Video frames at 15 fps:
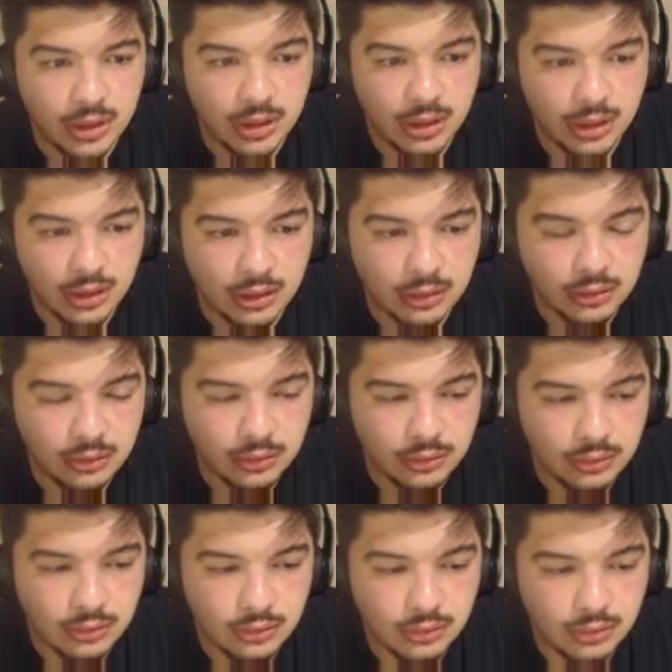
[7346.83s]
a
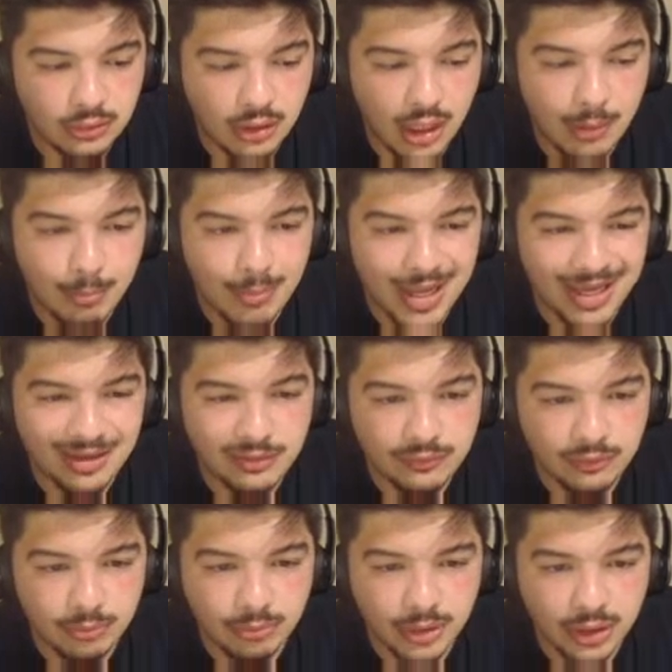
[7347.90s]
meh
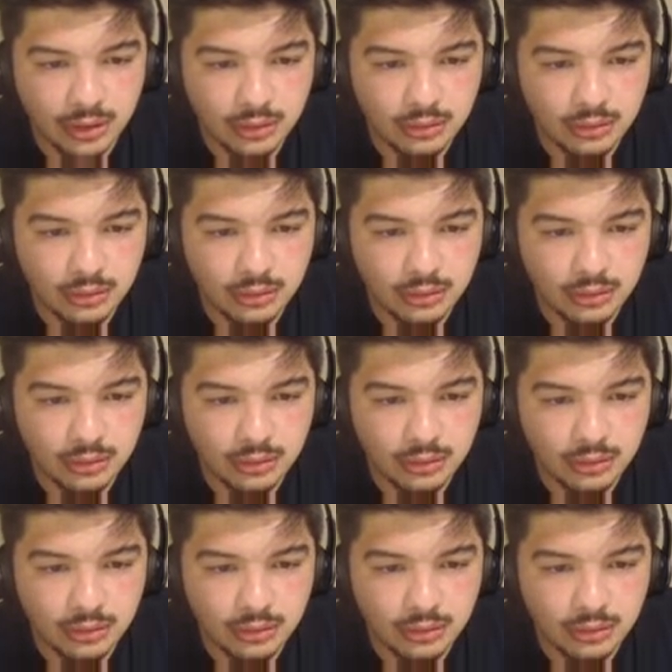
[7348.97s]
from me